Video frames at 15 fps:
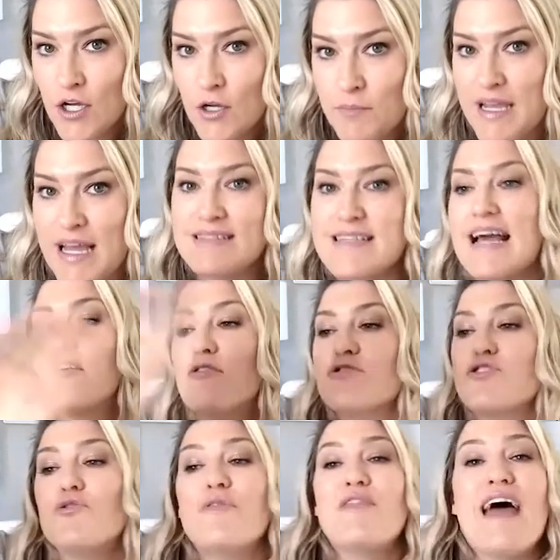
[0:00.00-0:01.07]
because i don't
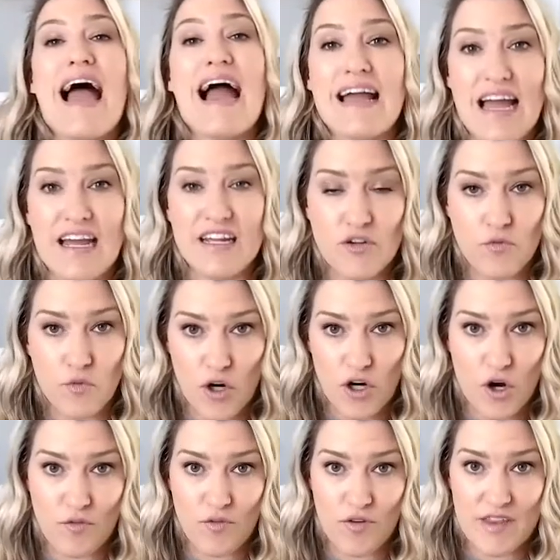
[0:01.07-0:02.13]
do that kind of work
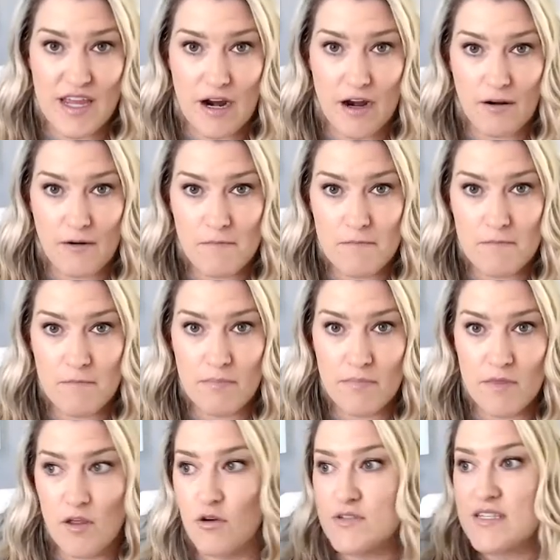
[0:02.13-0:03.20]
over there
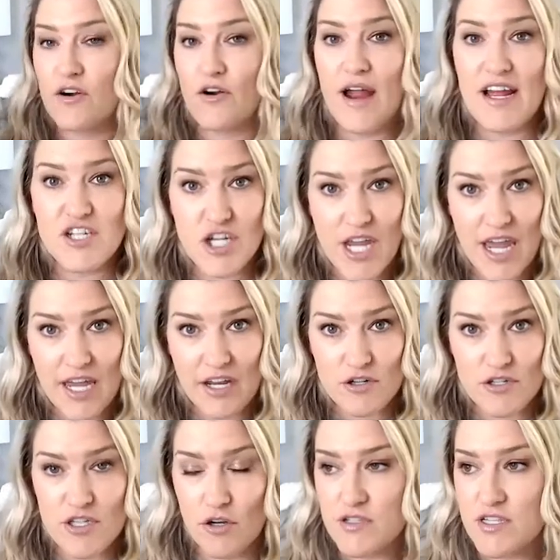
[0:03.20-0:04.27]
those that are educators
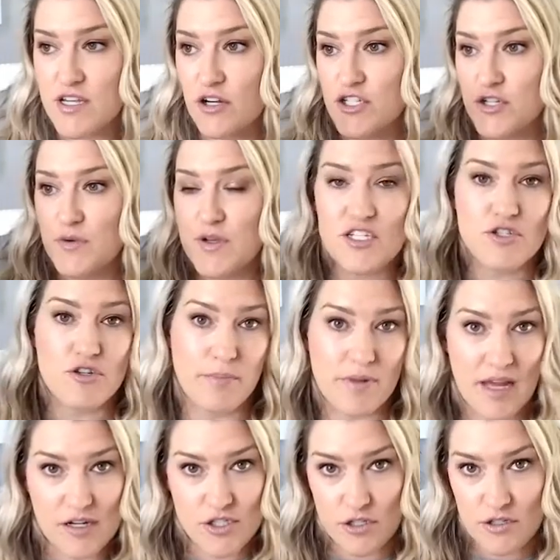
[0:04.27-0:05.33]
those that are doing strip
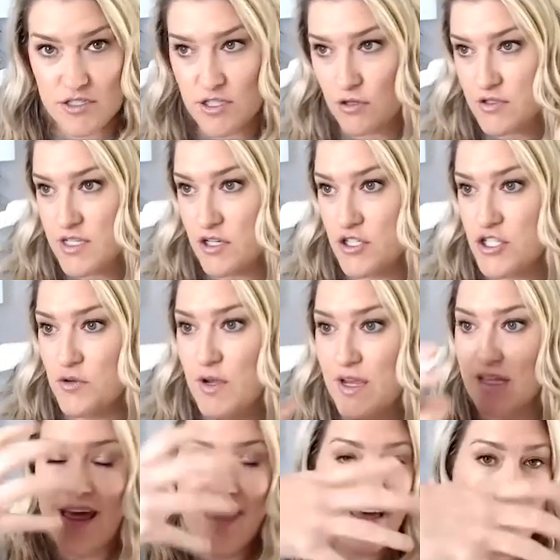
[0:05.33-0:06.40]
lash looks those that are
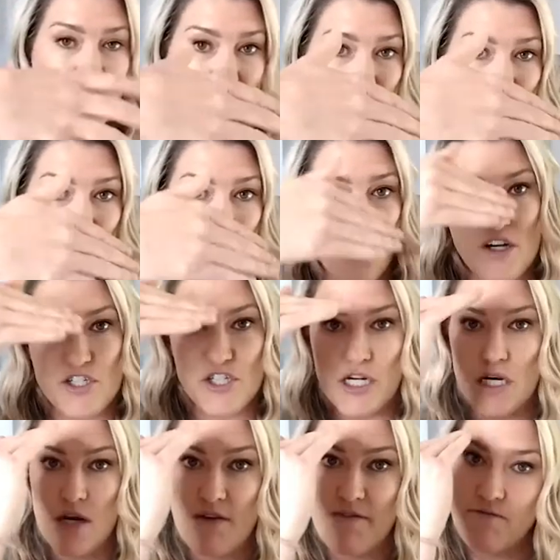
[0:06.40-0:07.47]
doing the
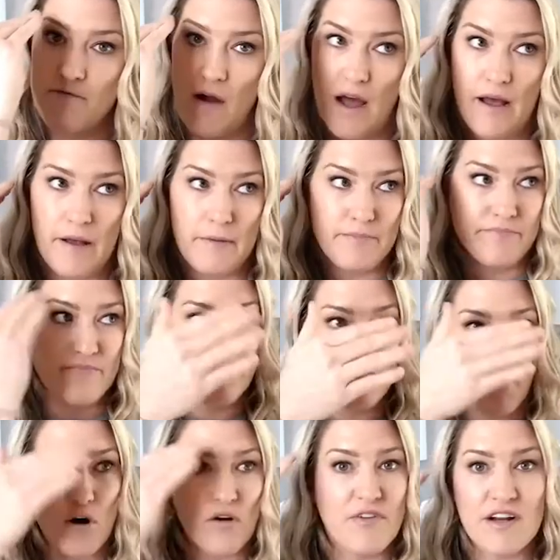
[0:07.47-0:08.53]
russian um,
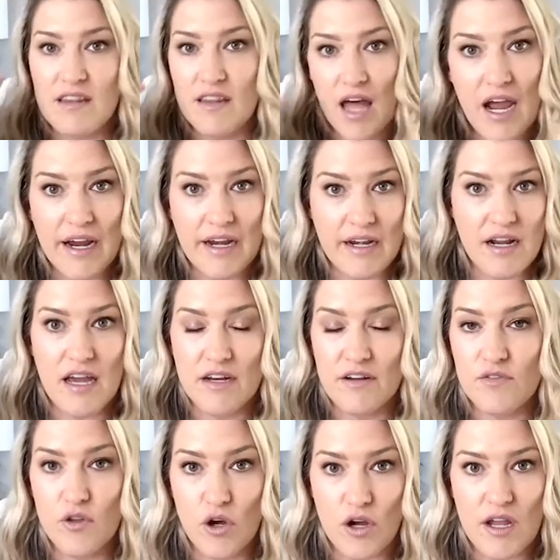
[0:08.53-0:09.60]
perfect line kind of
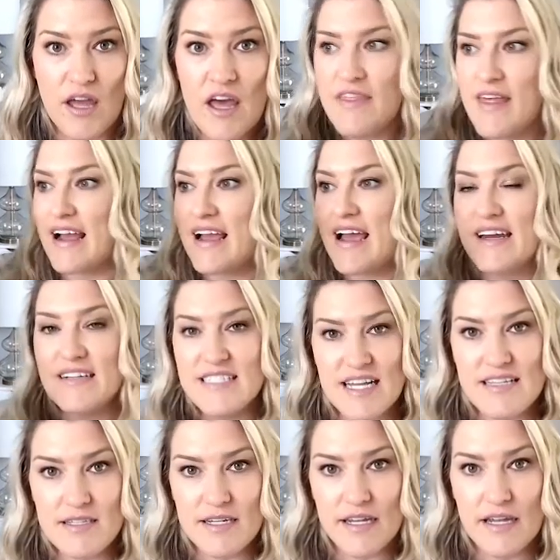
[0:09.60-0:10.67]
look, that kind of
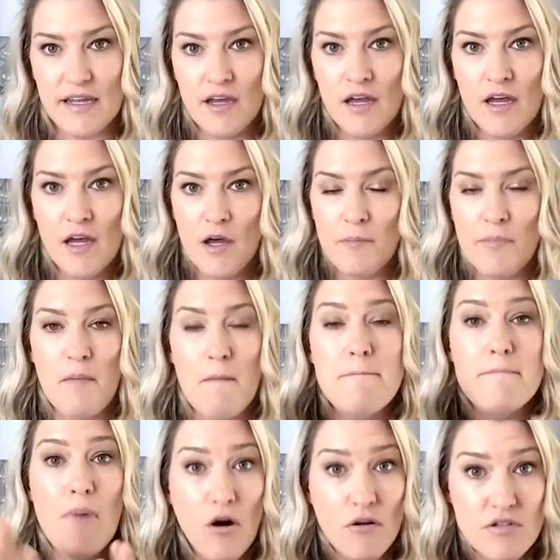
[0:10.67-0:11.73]
density. But
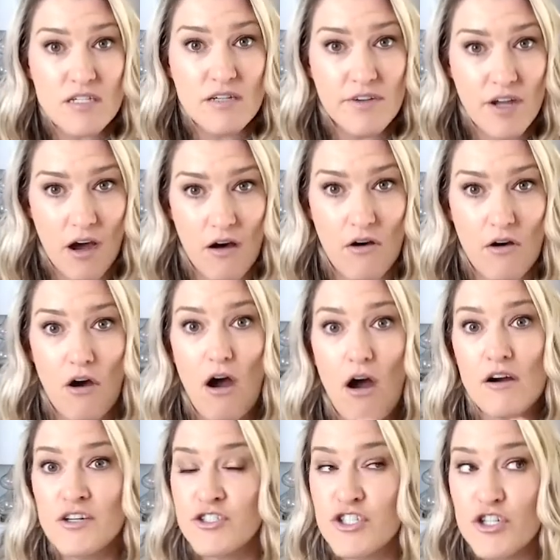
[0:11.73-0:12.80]
most of y'all
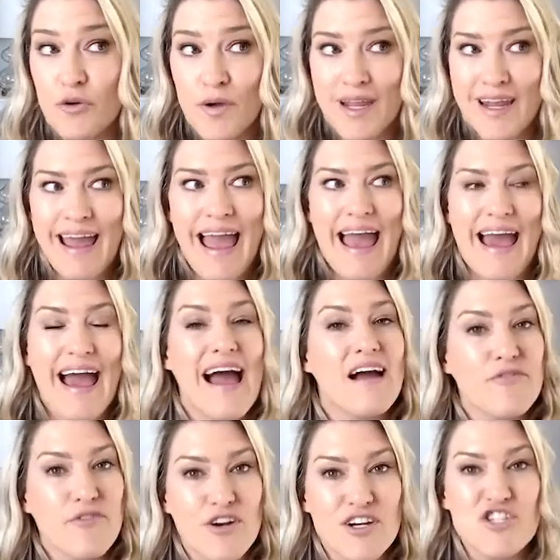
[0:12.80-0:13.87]
are doing
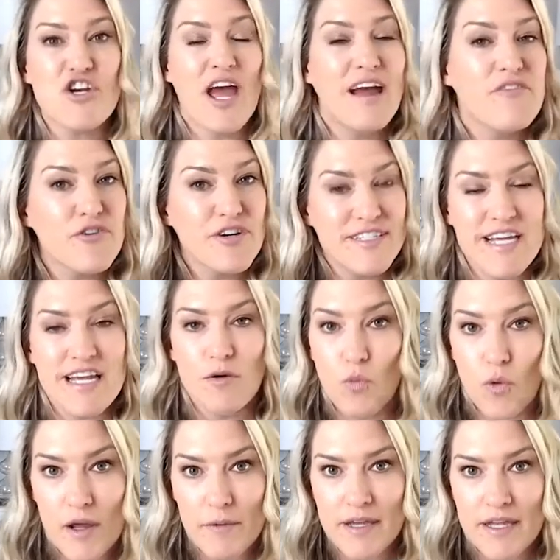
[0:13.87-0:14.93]
average, everyday
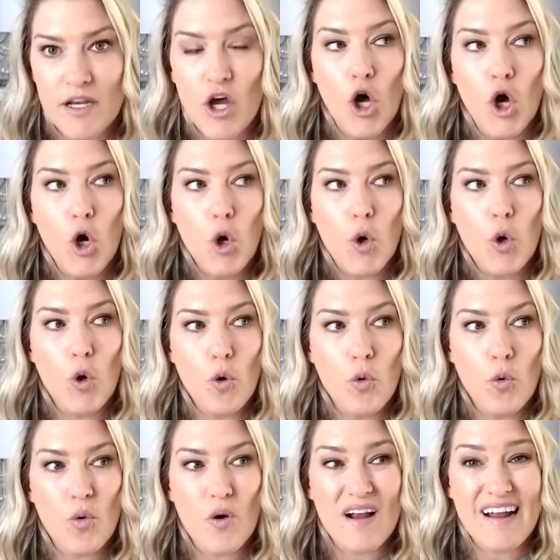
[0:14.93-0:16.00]
women
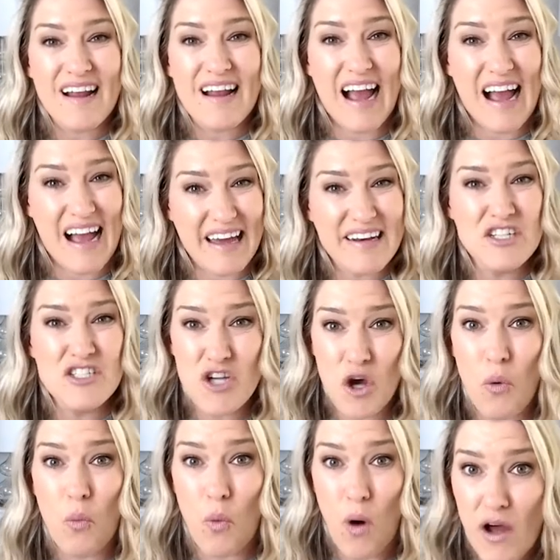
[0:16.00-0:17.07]
who kind of
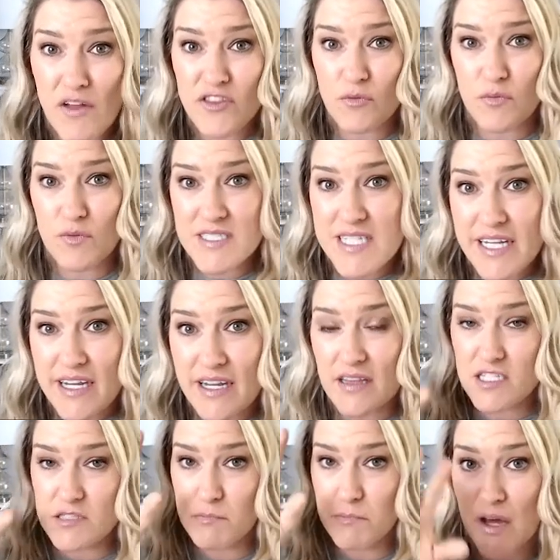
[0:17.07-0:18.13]
don't want the
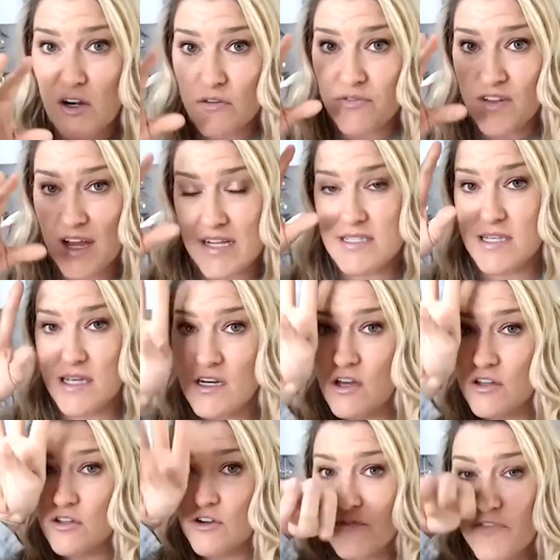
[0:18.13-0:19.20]
ridiculous butterfly sitting
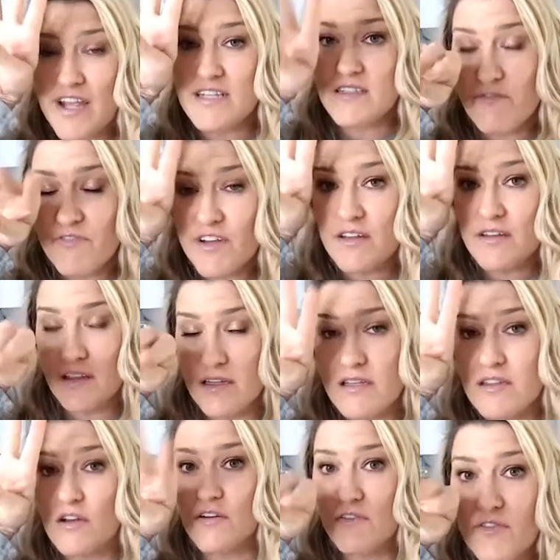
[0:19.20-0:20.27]
on their face and feeling like
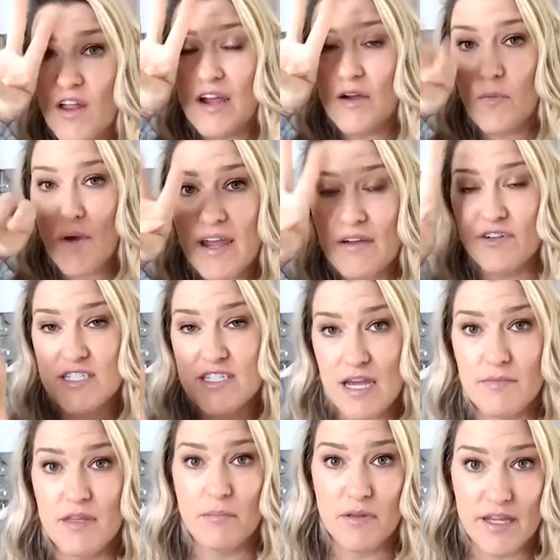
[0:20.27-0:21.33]
they're going to fly away every
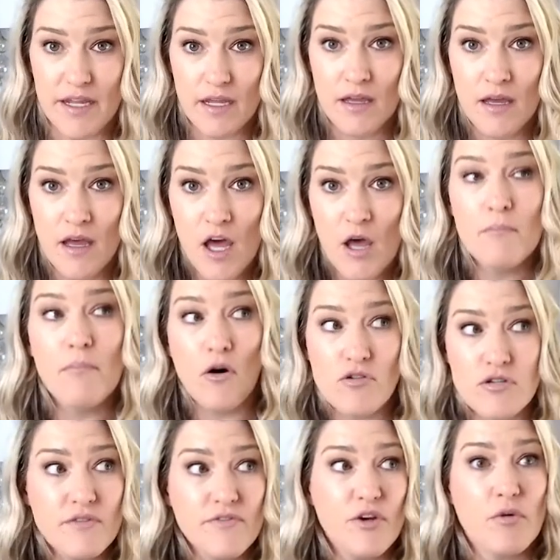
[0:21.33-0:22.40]
time they blink.
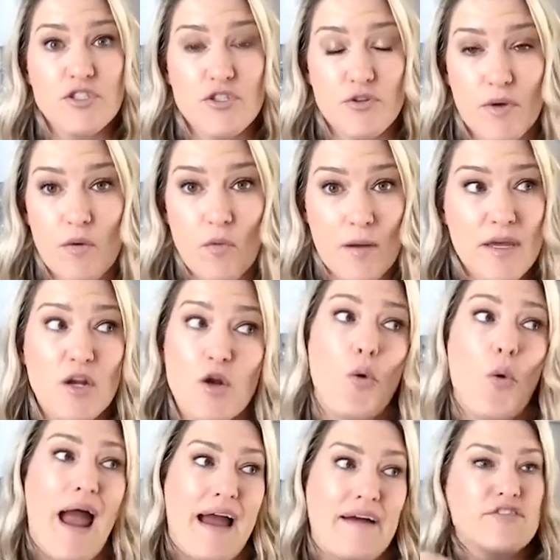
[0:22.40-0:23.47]
Most of you are doing women
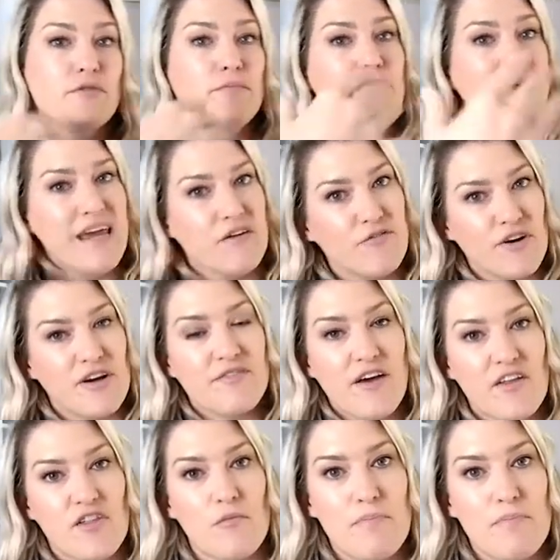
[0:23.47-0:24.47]
who have to be in front of other